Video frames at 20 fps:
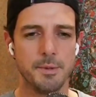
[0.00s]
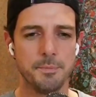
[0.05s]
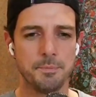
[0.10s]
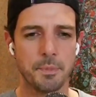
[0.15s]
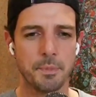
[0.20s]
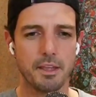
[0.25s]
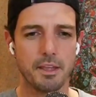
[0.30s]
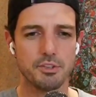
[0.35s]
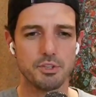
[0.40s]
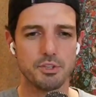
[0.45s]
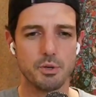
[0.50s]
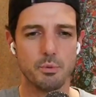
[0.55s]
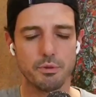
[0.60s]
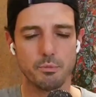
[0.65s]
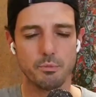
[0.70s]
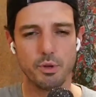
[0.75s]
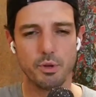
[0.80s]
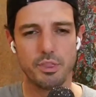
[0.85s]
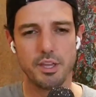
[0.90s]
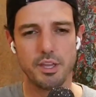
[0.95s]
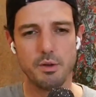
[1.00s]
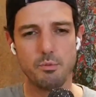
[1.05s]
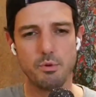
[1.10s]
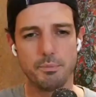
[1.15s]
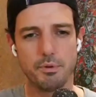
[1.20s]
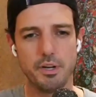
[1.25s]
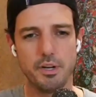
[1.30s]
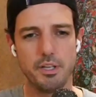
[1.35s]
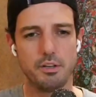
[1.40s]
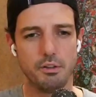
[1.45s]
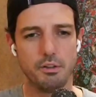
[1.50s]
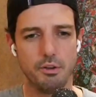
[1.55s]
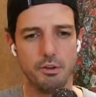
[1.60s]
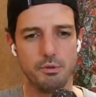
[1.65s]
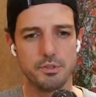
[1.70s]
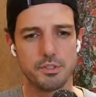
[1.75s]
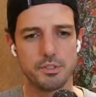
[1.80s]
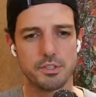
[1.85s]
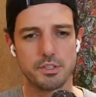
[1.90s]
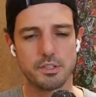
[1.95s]
So we think we're pretty
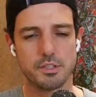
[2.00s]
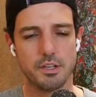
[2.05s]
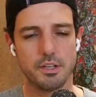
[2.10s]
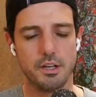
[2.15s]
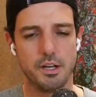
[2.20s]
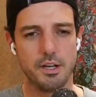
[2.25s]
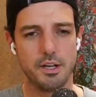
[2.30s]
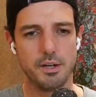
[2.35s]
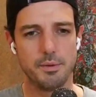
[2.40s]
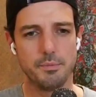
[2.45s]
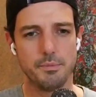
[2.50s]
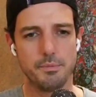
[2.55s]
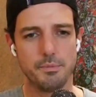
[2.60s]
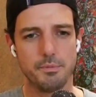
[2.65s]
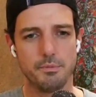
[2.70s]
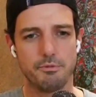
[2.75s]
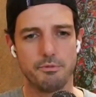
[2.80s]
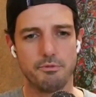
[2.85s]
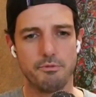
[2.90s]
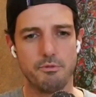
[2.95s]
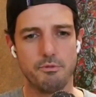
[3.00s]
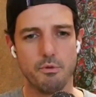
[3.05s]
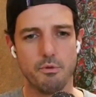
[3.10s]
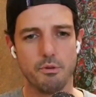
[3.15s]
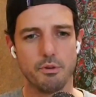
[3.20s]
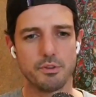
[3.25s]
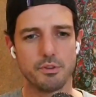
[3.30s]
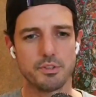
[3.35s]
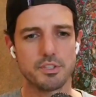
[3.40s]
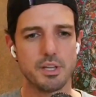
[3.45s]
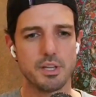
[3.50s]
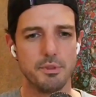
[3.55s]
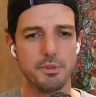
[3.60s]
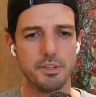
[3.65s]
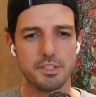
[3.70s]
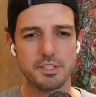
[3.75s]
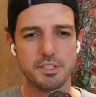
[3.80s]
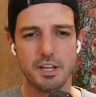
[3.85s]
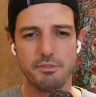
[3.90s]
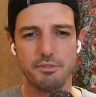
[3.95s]
close. For some of the
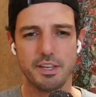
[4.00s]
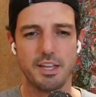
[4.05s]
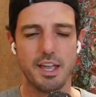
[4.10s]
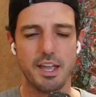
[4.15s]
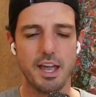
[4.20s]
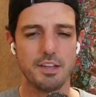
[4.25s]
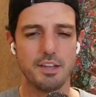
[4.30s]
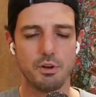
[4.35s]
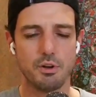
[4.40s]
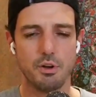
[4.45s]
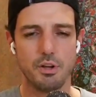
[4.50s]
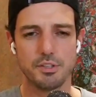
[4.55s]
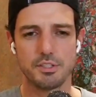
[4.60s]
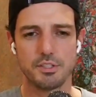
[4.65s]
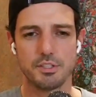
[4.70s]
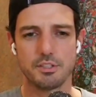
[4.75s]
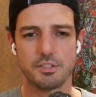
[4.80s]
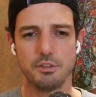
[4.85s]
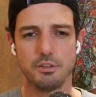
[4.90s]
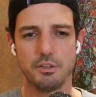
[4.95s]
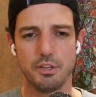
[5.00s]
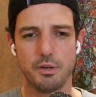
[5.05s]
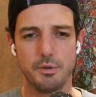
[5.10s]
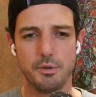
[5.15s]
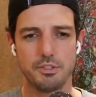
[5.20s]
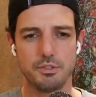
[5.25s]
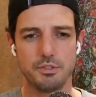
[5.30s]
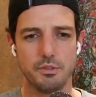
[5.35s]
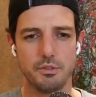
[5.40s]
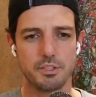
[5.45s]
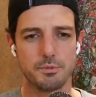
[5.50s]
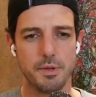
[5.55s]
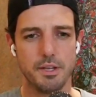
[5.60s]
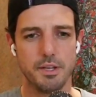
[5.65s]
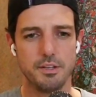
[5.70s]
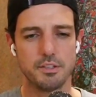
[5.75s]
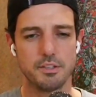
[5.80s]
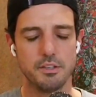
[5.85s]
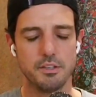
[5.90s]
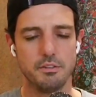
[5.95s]
stuff, like gas cost is still a little bit too
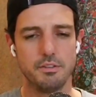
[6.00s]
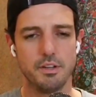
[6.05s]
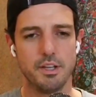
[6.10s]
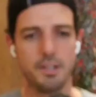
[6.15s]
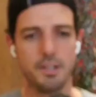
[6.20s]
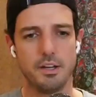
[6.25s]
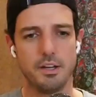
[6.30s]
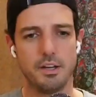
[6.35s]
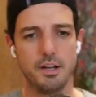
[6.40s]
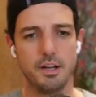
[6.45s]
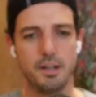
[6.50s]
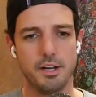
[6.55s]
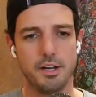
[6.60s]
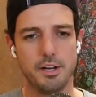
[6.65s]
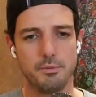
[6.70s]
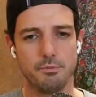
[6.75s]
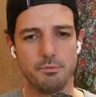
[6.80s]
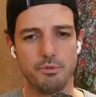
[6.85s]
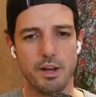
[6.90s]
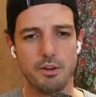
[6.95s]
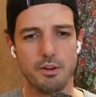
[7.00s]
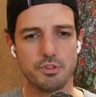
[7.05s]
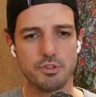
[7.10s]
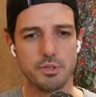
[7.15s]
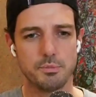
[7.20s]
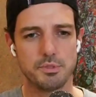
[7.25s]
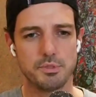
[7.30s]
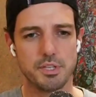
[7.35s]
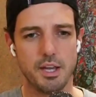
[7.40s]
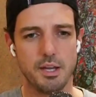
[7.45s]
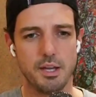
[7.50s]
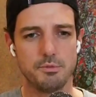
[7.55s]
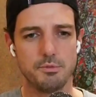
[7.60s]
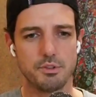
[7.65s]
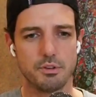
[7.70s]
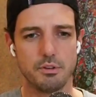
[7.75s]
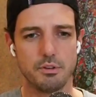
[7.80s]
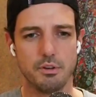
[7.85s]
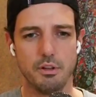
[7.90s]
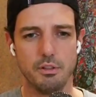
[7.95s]
expensive. Round trip times
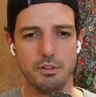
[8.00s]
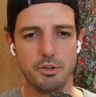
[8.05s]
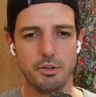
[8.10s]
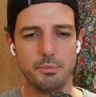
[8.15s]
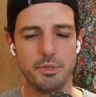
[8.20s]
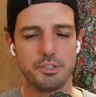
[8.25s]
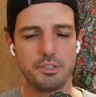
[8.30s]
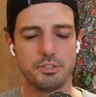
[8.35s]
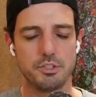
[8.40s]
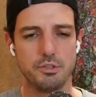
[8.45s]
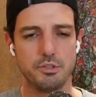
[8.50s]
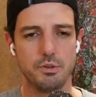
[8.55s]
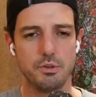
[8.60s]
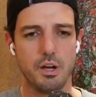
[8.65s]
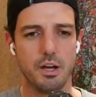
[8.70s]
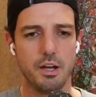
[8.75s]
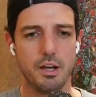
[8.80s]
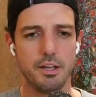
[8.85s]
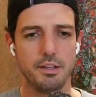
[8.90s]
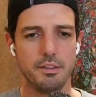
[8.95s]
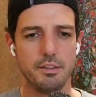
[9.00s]
are a little bit too high.